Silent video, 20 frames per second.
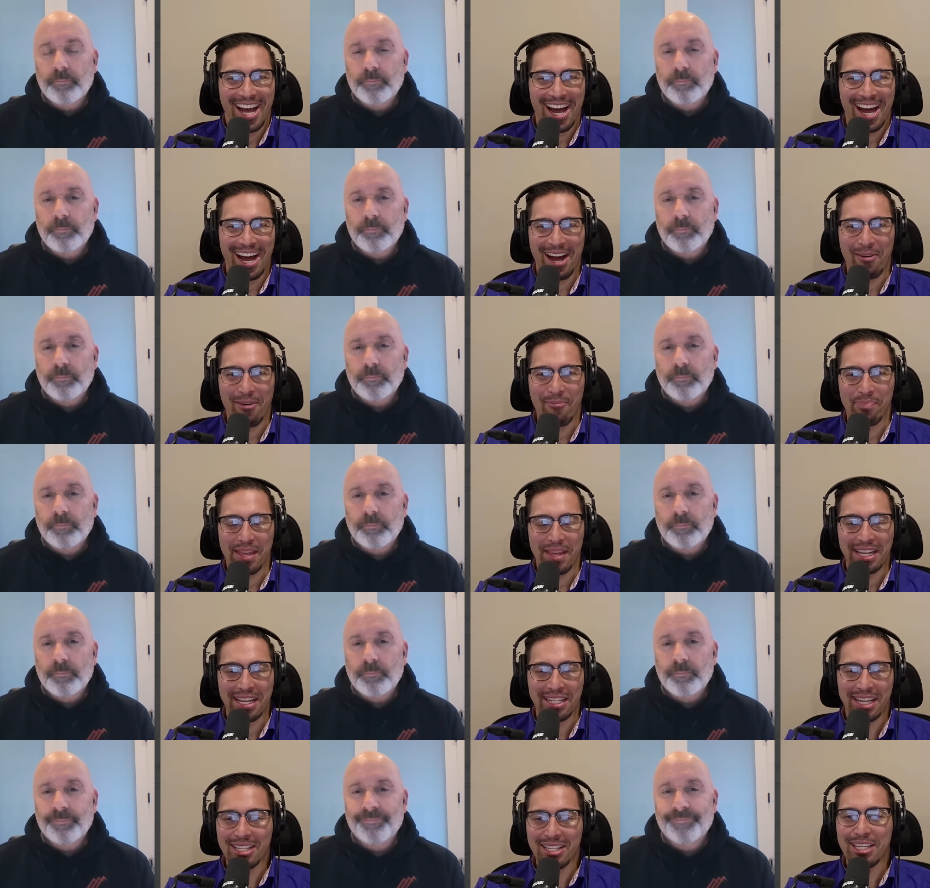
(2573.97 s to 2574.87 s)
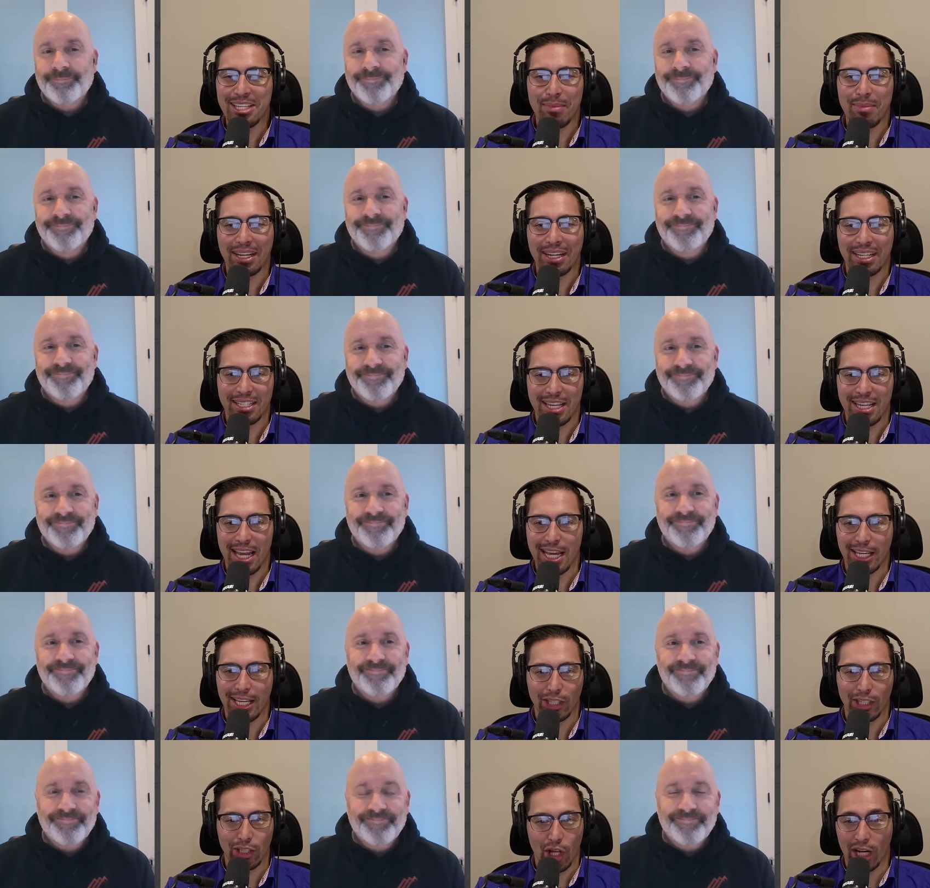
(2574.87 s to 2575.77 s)
Speaker 1: um, it does seem like it's
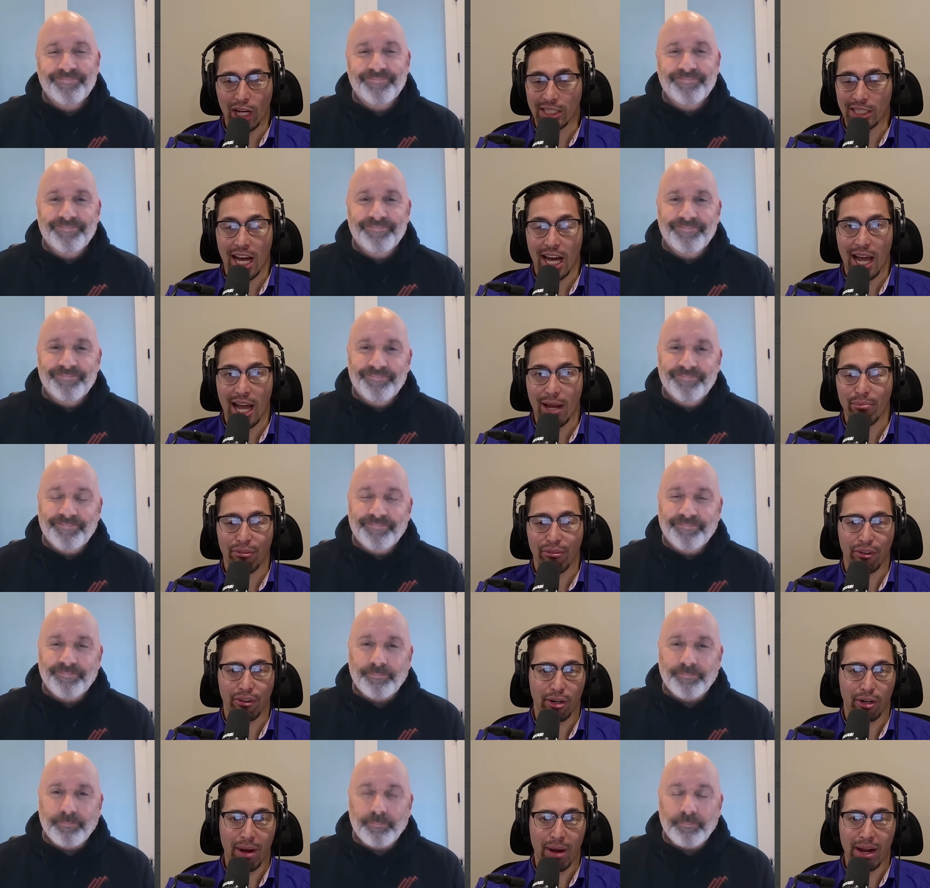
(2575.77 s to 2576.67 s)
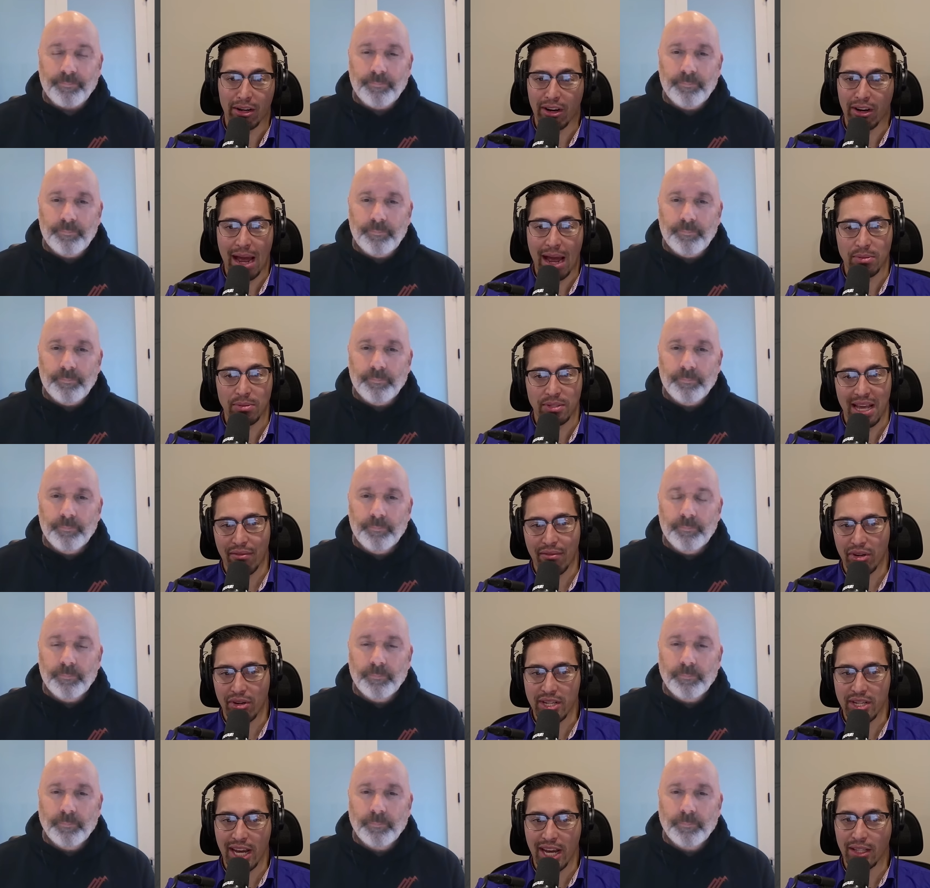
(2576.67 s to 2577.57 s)
taken a long time for microcaps to have
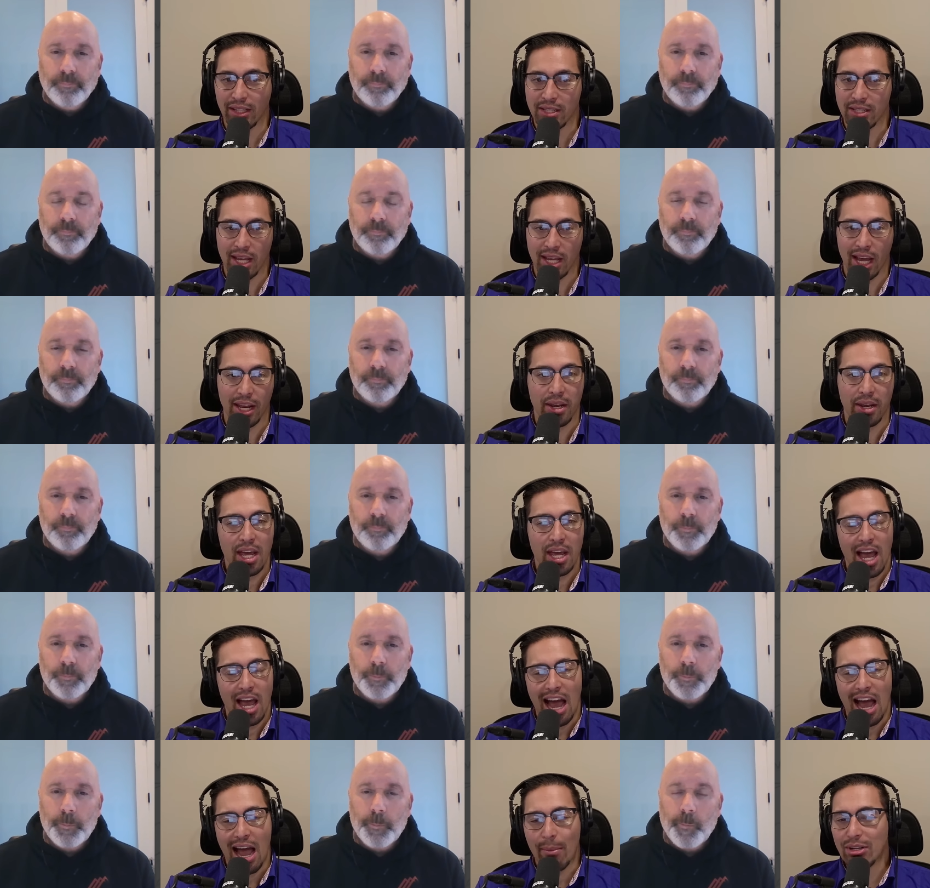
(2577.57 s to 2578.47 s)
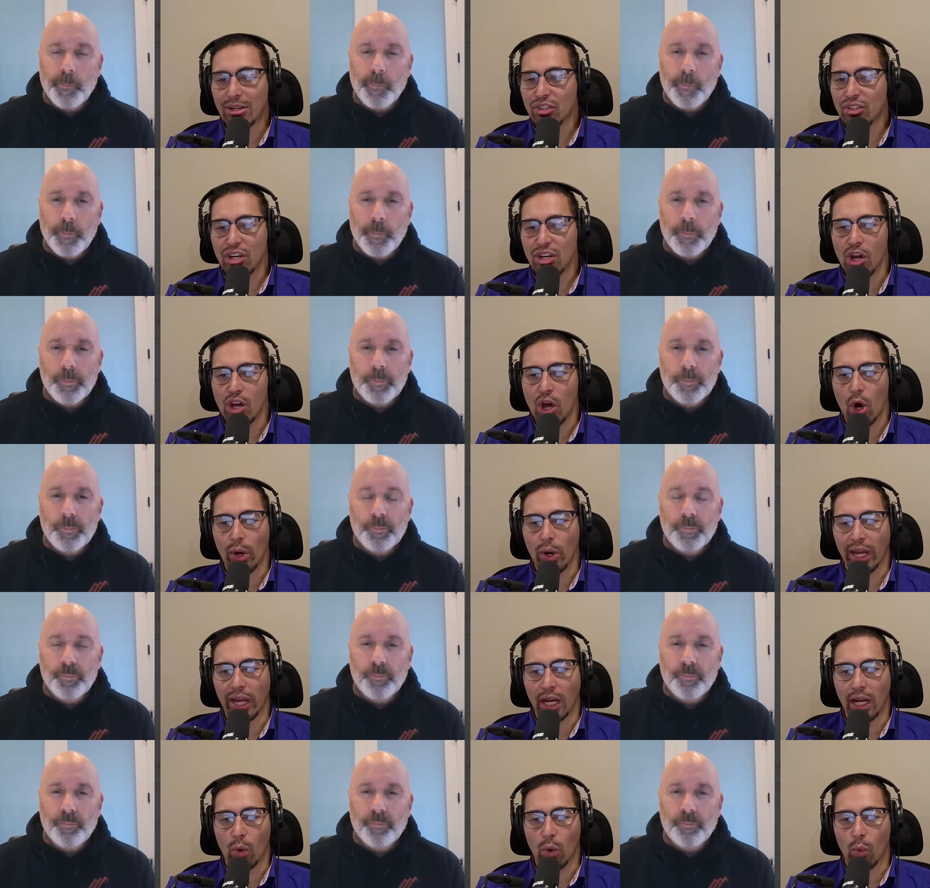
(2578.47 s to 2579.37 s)
their day in the sun I'm interested in
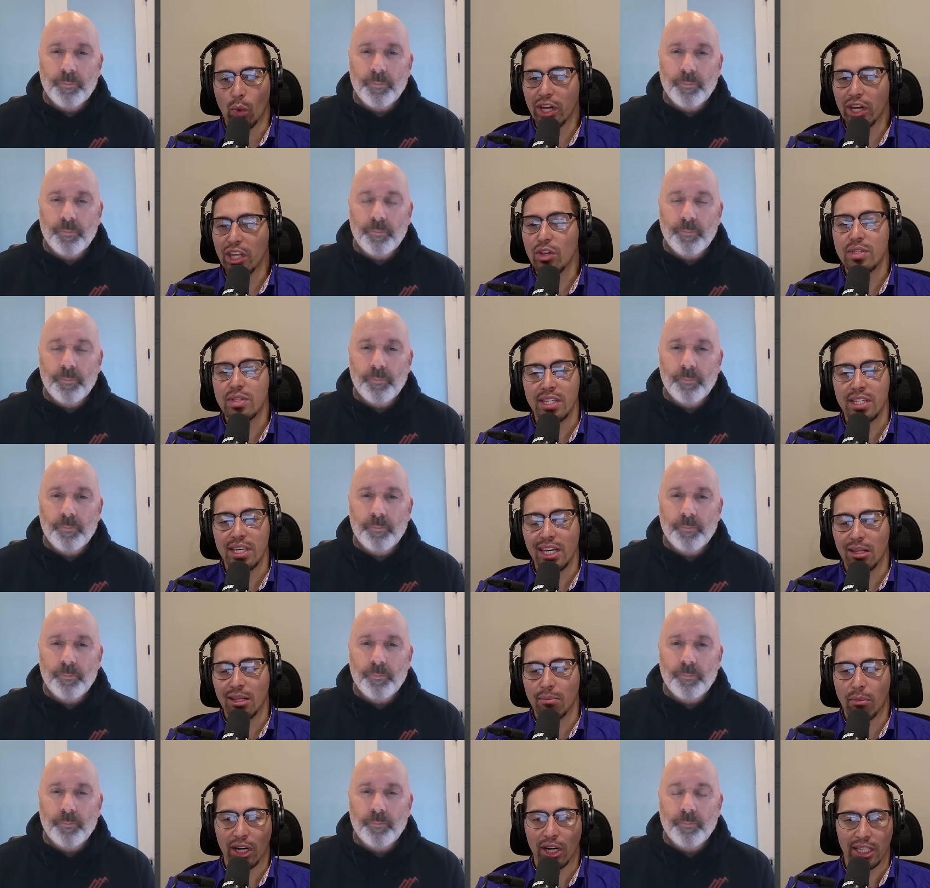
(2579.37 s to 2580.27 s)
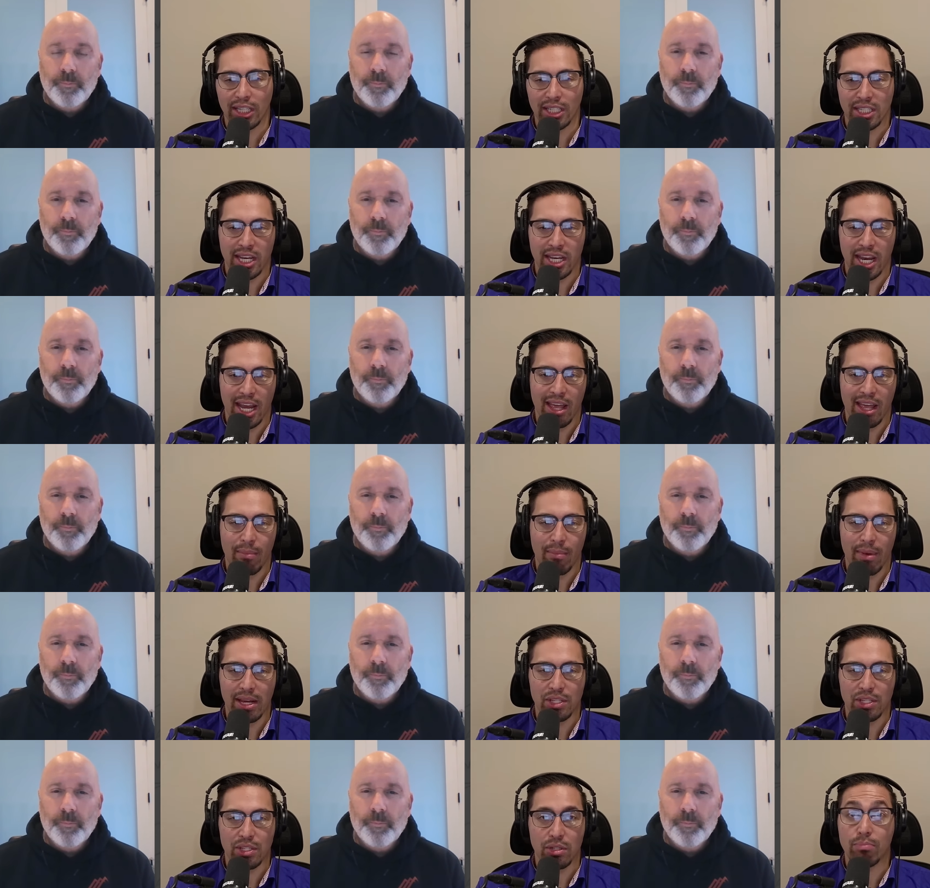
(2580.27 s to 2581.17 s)
knowing what are you seeing in the market today that
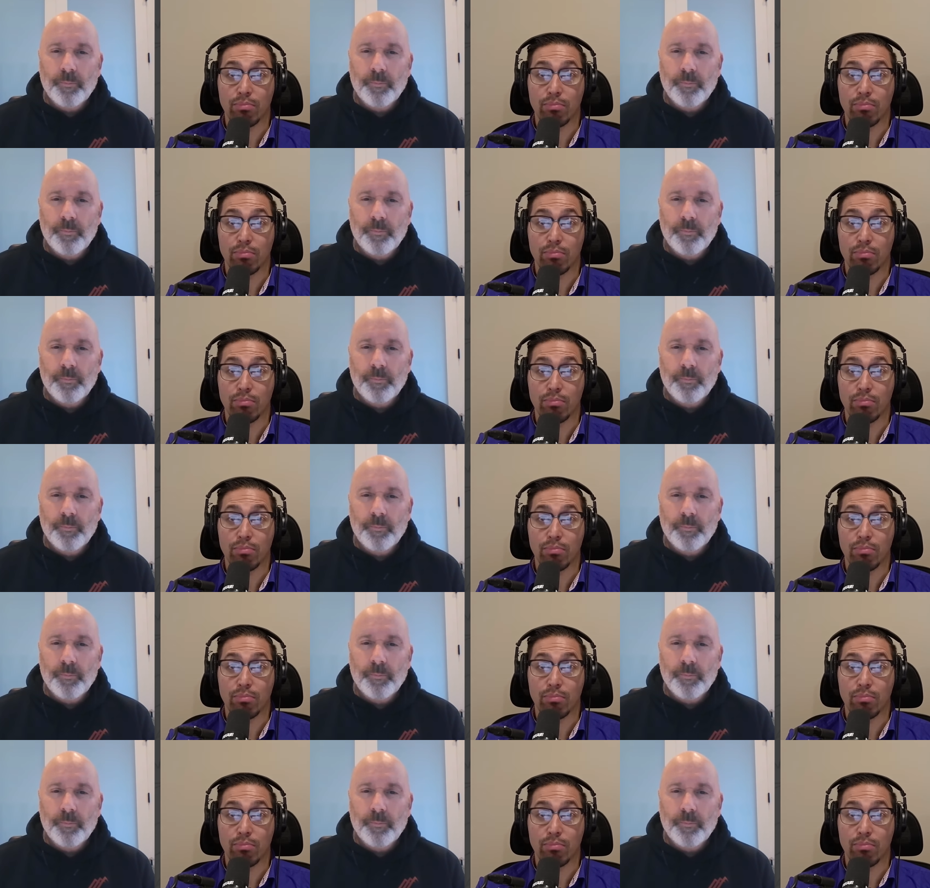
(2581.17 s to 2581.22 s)
makes you